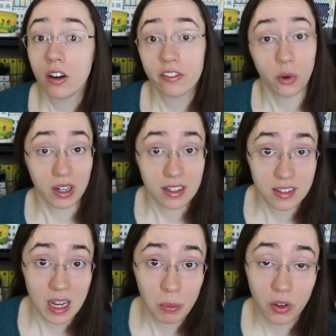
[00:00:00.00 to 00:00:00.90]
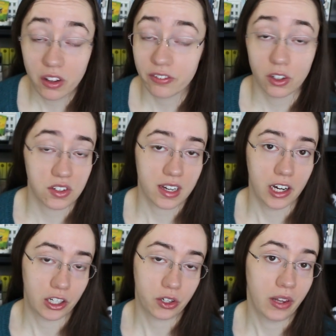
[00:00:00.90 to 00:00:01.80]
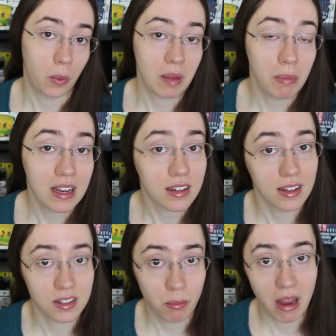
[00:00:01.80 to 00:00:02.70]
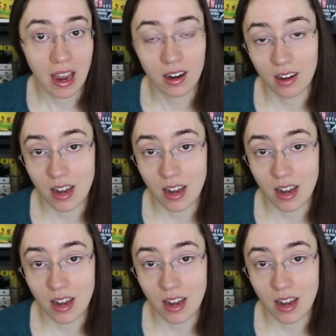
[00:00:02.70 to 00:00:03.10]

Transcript: For example, the first character that we meet is a man